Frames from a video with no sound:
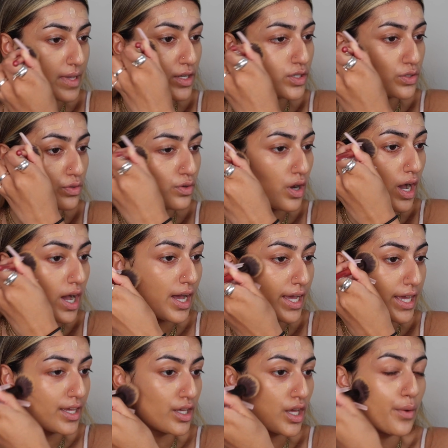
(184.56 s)
make sure
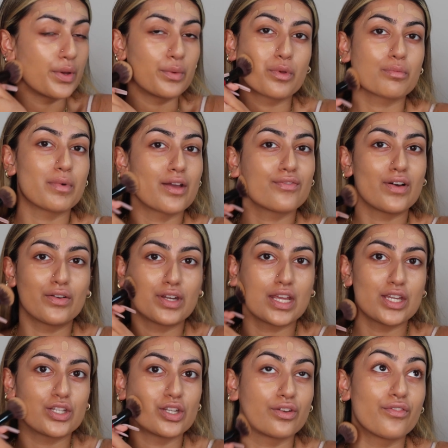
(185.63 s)
I go in with my
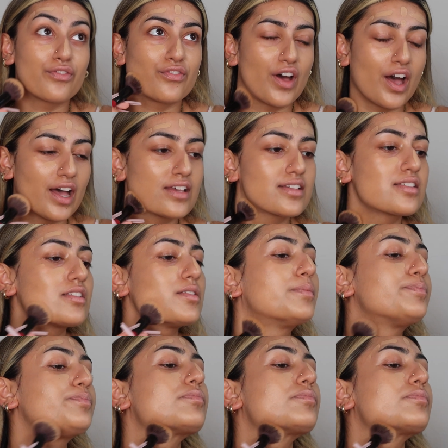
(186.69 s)
foundation first.